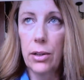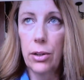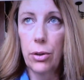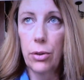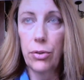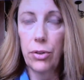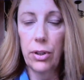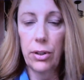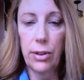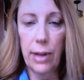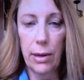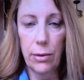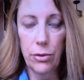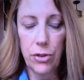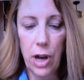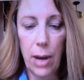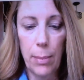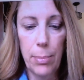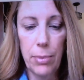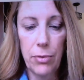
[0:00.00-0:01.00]
closing down
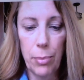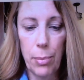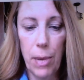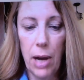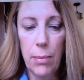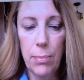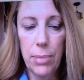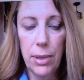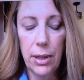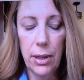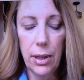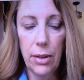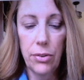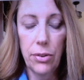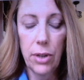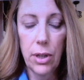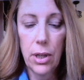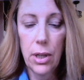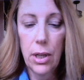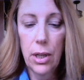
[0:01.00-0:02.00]
shop in Vermont,
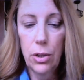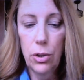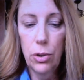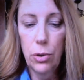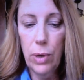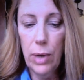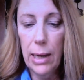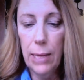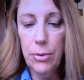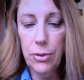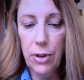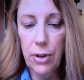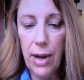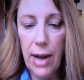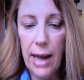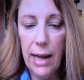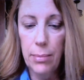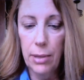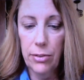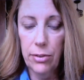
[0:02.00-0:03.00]
because New Hampshire
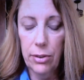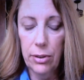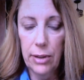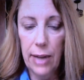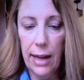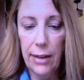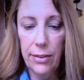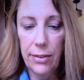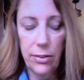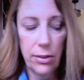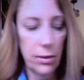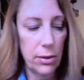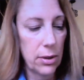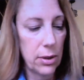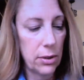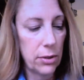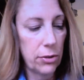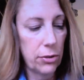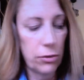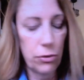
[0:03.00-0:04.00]
had much less
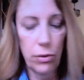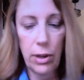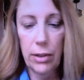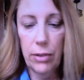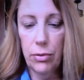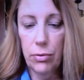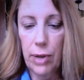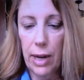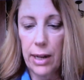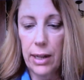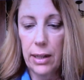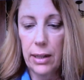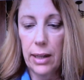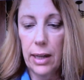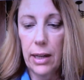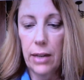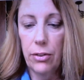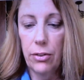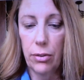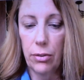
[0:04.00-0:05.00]
strict
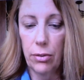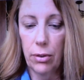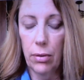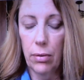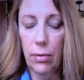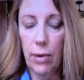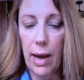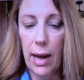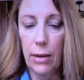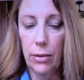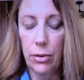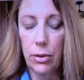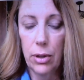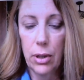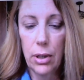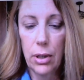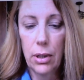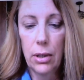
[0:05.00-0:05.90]
regulations around